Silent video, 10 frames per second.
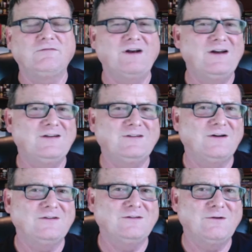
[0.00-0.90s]
Verde
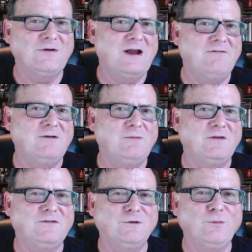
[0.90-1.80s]
sauces don't have to be
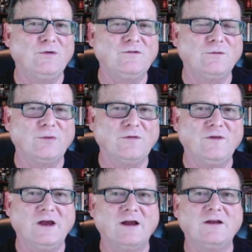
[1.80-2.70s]
super super
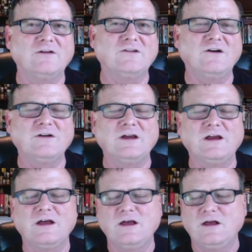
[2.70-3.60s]
thick and chunky,